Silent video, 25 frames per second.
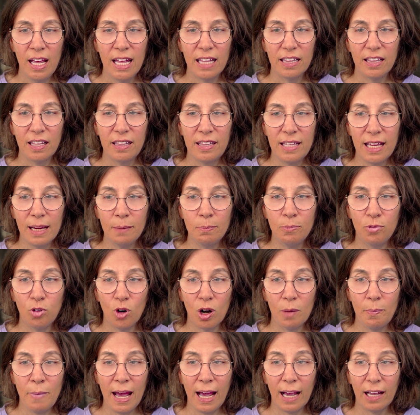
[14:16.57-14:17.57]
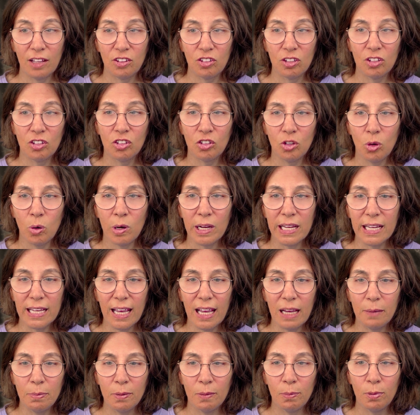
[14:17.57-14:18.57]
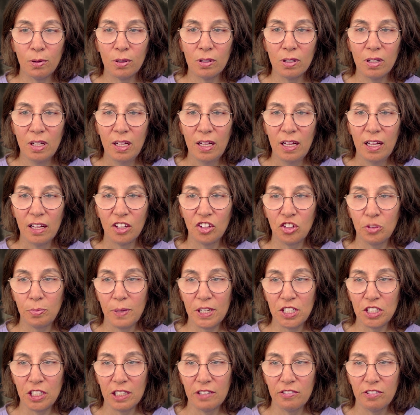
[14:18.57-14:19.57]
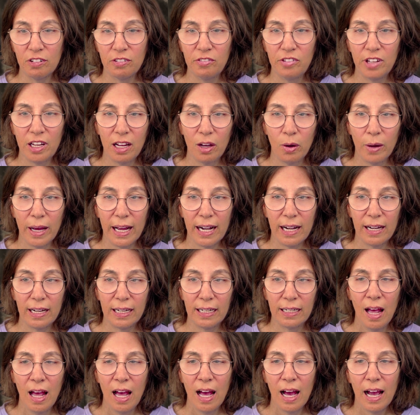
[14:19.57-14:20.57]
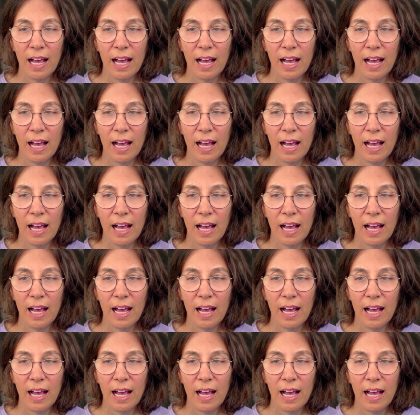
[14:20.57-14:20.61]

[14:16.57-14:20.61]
then the M4 Max is quite capable, especially for video editing.